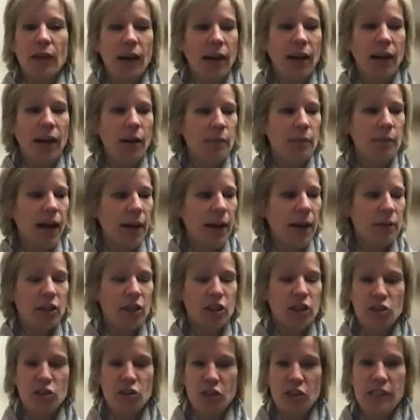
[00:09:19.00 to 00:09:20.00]
I'm
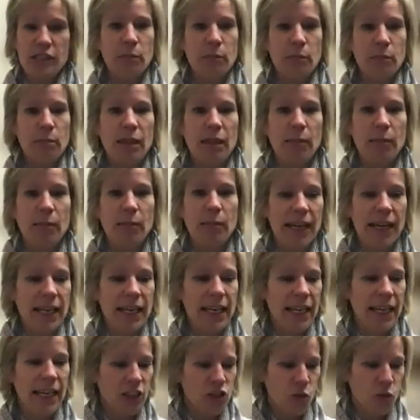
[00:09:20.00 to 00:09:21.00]
going to do this at
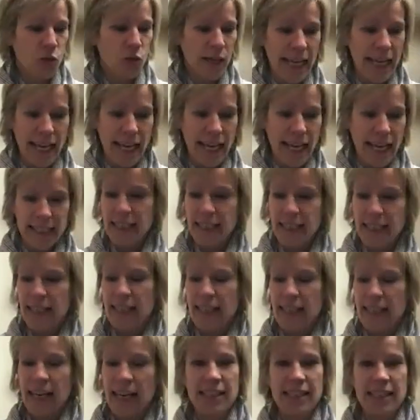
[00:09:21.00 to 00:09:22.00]
Peabody in the
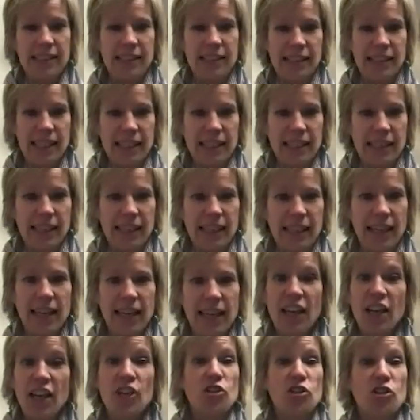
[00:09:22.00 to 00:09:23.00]
2018-19 season.
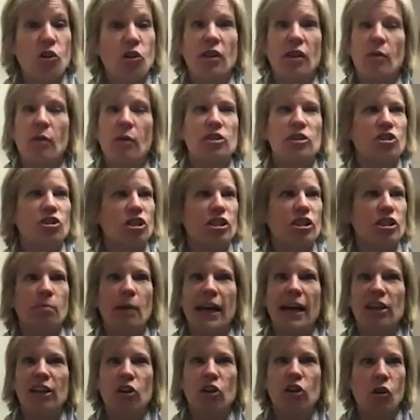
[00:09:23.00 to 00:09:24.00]
So it was just
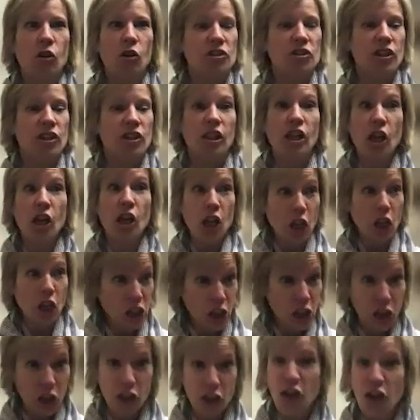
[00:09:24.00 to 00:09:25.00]
my goal to
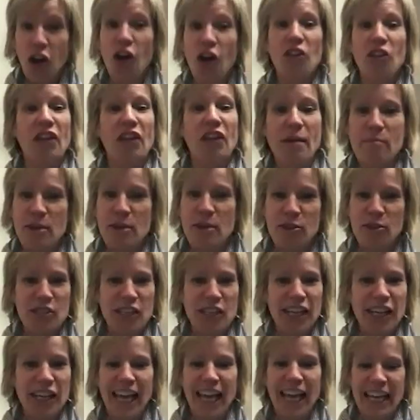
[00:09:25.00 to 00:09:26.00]
learn all that
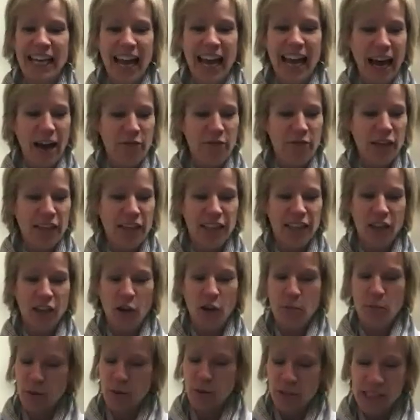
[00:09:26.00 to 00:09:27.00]
music and have it, you
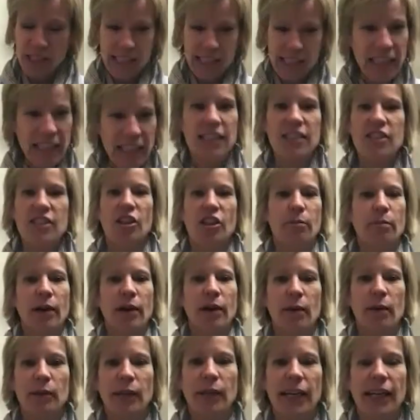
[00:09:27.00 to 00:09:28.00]
know, present it to the
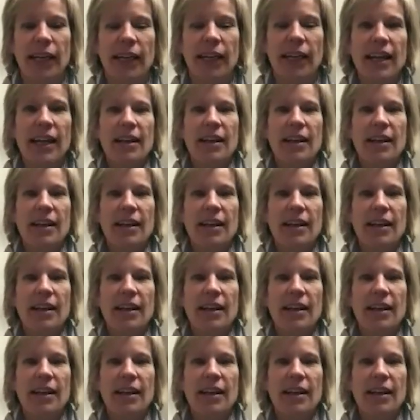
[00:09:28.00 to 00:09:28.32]
public.